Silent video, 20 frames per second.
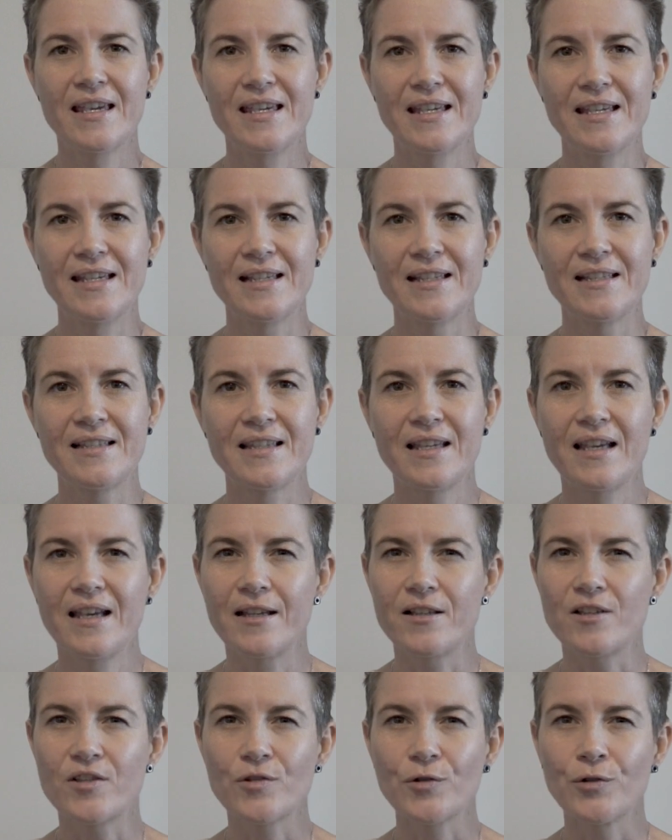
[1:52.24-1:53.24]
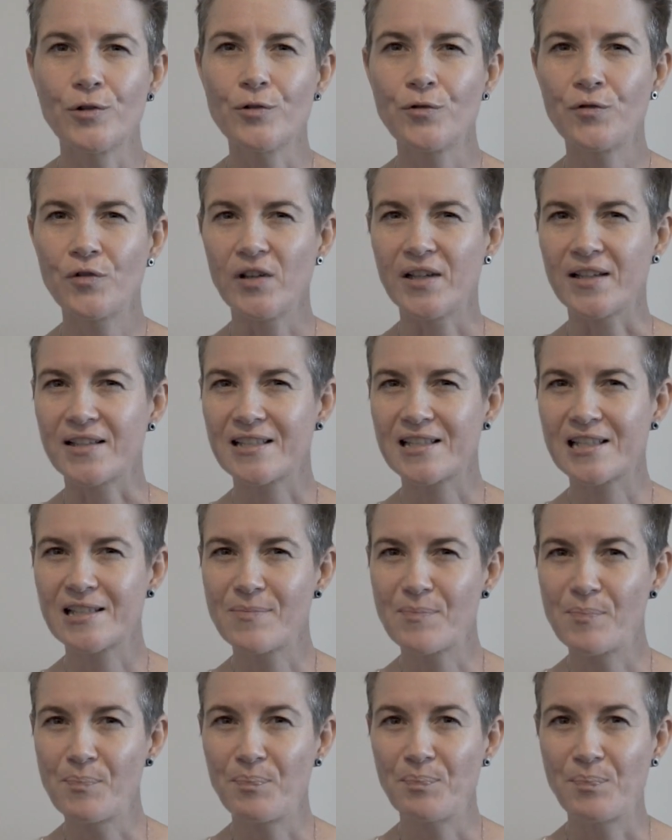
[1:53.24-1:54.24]
is it sort of
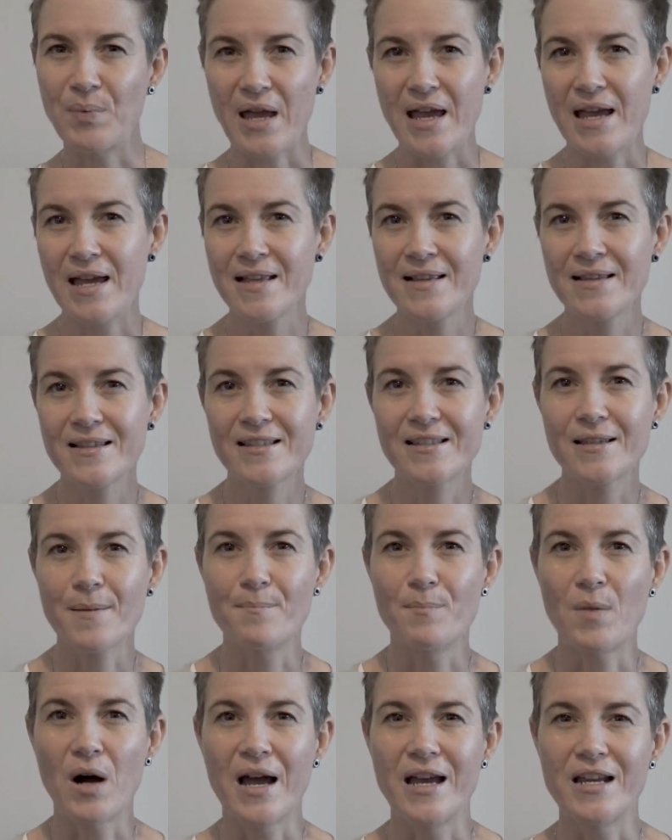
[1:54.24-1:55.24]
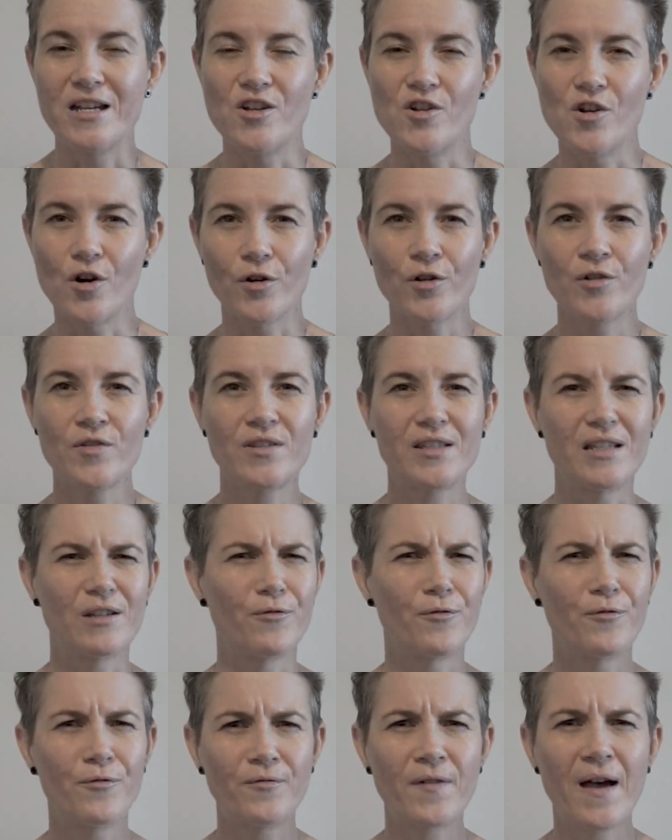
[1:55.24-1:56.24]
expands my notes, it
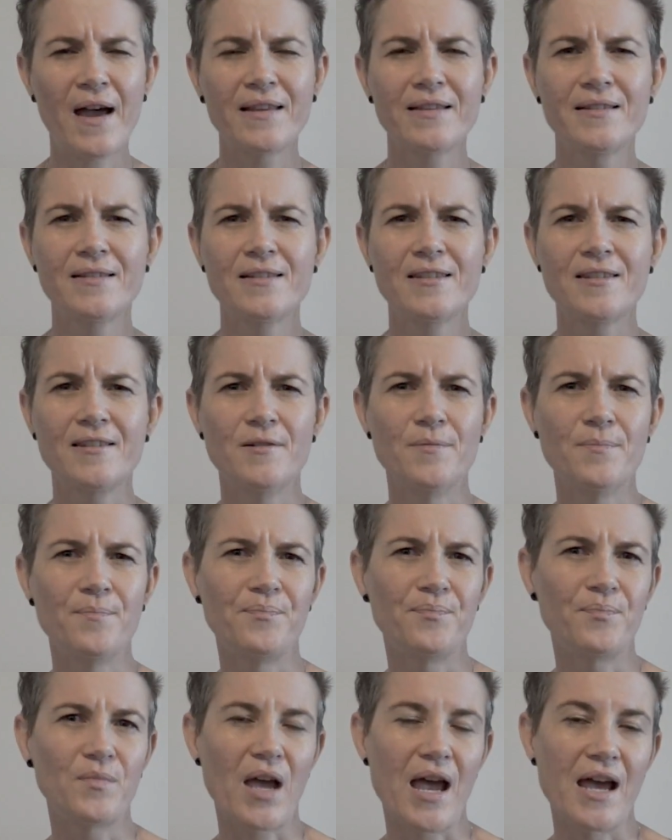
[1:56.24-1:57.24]
fattens them,